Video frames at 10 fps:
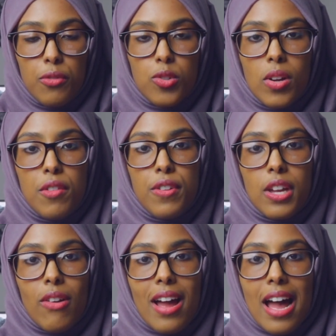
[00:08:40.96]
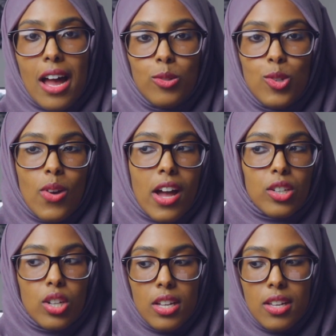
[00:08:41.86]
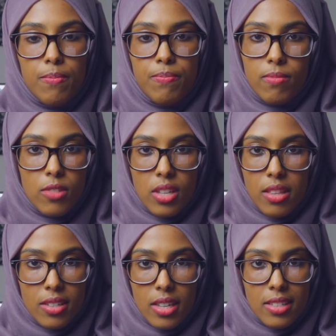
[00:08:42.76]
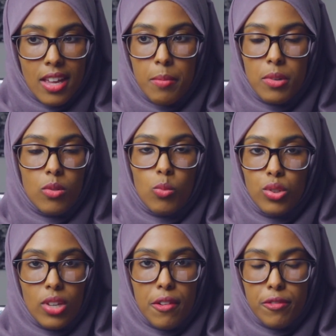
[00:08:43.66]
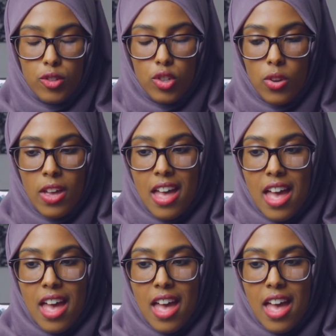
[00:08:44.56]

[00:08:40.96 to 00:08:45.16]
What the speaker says: trying to figure out how do you actually sit this exam and what do you have to do,